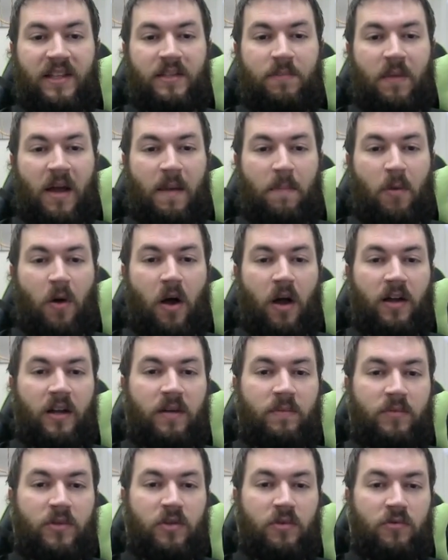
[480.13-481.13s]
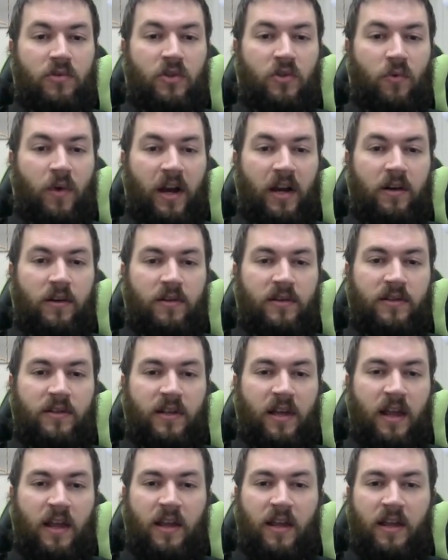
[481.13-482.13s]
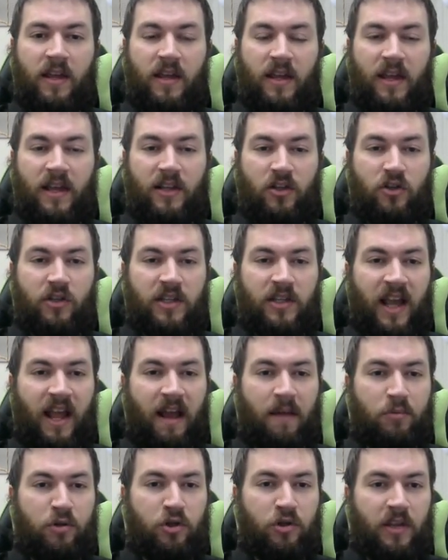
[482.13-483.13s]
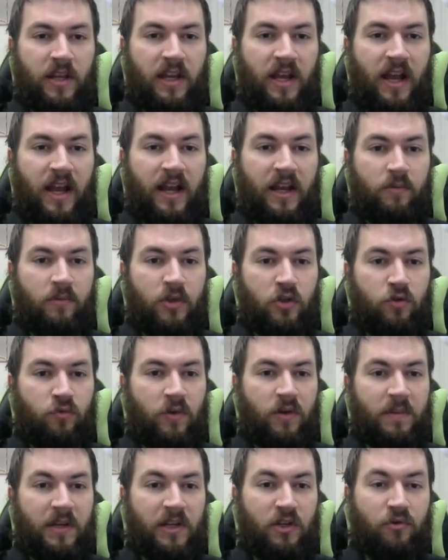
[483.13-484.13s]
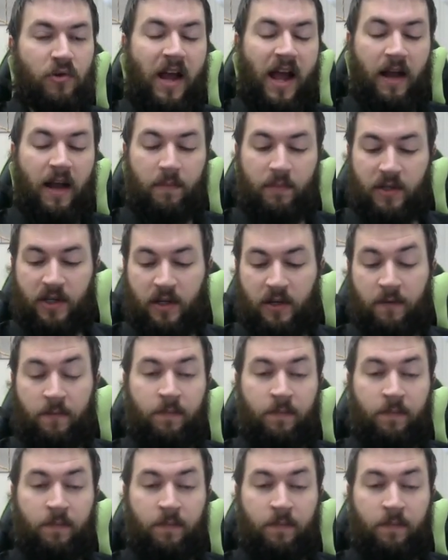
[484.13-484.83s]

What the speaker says: my pawn up 2 squares and just capture the knight, which would be trapped.